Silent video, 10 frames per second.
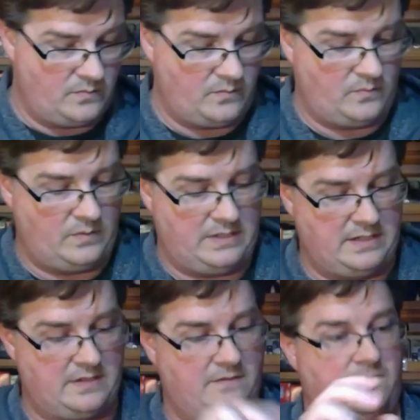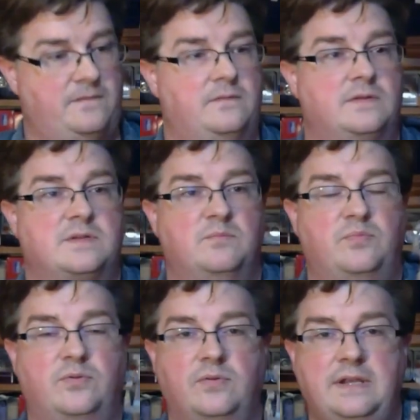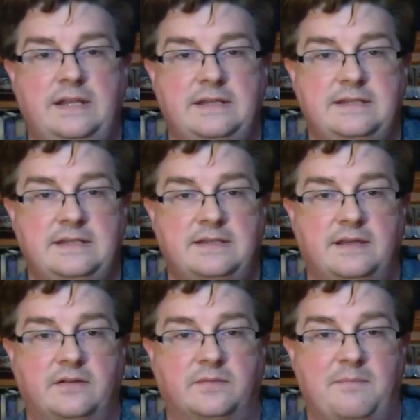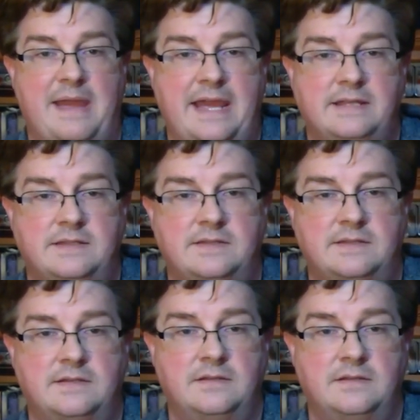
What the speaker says: We have some pretty detailed masts,